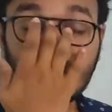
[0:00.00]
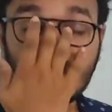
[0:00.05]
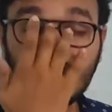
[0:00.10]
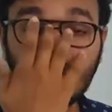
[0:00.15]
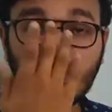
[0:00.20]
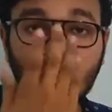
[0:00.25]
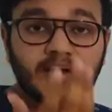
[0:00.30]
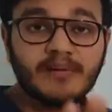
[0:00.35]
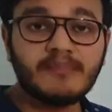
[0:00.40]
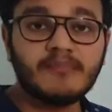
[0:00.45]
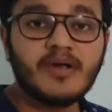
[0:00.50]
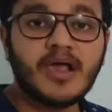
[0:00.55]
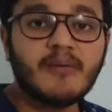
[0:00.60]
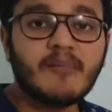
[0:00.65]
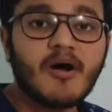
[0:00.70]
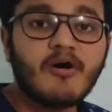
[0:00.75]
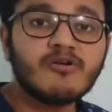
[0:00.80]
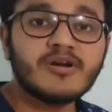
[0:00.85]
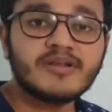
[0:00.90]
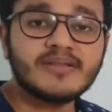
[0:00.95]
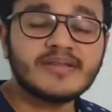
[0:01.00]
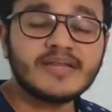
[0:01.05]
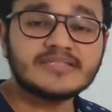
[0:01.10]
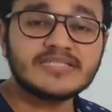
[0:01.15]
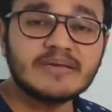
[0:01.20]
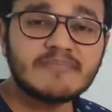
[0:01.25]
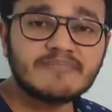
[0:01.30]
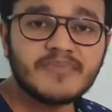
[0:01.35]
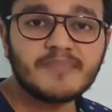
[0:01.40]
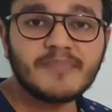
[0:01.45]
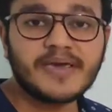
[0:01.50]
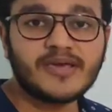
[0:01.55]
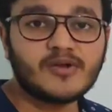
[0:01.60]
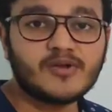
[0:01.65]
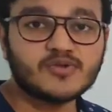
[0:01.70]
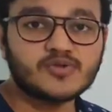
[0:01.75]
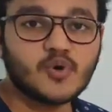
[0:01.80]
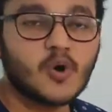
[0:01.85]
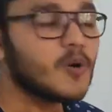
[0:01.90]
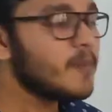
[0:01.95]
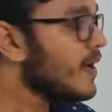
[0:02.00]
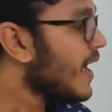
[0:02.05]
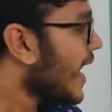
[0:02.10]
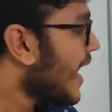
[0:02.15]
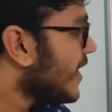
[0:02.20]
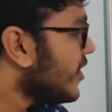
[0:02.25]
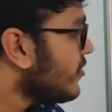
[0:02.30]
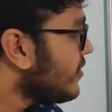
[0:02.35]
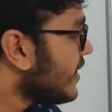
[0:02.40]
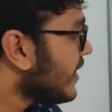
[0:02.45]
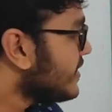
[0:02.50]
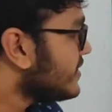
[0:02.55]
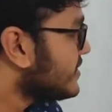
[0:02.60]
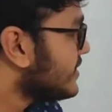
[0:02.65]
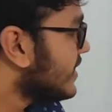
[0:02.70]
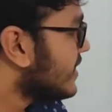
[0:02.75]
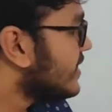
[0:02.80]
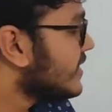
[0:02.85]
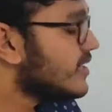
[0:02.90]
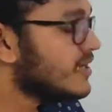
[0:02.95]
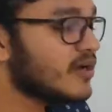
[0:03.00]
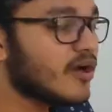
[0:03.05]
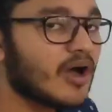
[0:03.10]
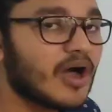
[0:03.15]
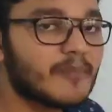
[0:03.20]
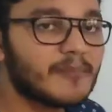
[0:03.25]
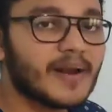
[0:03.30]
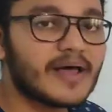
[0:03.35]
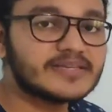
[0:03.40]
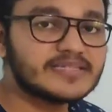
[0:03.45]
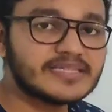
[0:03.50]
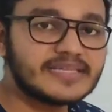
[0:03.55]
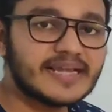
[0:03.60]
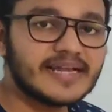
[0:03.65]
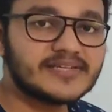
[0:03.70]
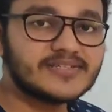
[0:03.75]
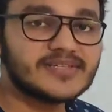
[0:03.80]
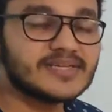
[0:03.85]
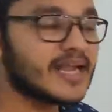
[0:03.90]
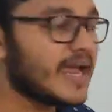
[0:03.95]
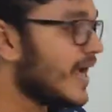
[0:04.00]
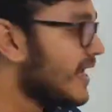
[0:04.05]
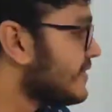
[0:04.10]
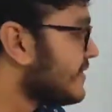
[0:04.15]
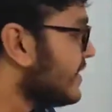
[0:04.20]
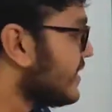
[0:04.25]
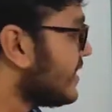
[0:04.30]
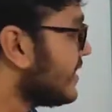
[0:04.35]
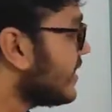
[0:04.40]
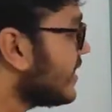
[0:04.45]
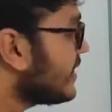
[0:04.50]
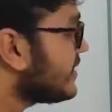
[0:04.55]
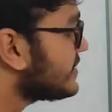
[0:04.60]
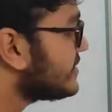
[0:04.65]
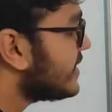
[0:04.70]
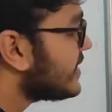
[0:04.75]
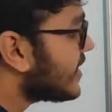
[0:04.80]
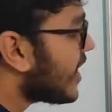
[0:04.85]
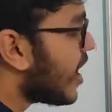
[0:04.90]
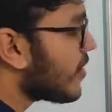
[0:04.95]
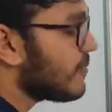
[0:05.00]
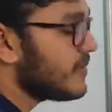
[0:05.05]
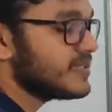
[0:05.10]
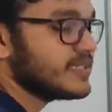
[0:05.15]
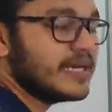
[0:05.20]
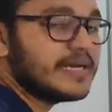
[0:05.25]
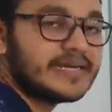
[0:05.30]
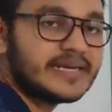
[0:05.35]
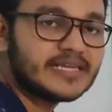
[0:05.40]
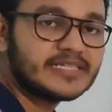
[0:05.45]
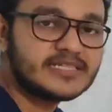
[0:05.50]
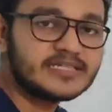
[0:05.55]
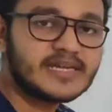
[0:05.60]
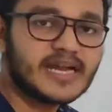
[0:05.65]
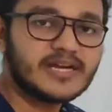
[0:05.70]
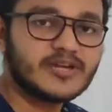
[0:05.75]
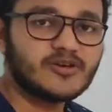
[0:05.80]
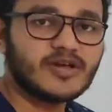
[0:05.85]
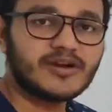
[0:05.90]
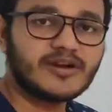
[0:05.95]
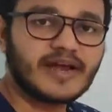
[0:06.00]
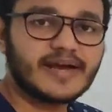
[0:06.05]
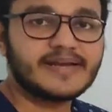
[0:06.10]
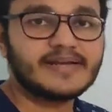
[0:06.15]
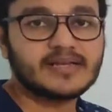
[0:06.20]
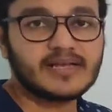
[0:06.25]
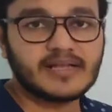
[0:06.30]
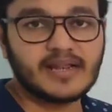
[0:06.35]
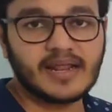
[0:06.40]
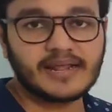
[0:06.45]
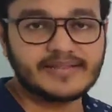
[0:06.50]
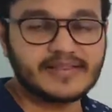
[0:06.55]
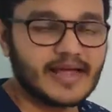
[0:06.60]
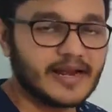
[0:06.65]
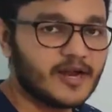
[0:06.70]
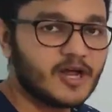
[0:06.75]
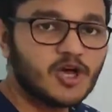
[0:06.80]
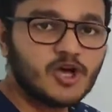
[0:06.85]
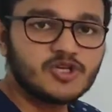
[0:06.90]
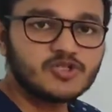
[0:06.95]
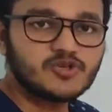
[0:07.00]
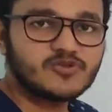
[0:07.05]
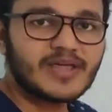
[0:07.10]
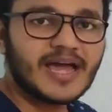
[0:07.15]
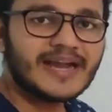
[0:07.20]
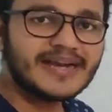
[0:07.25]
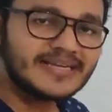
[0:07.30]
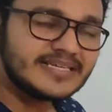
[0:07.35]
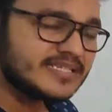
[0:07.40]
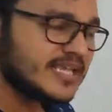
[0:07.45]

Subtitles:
you can mount it in a simple microscope, and you can see the placentation and the syncarpous condition, and you can write like that. So that is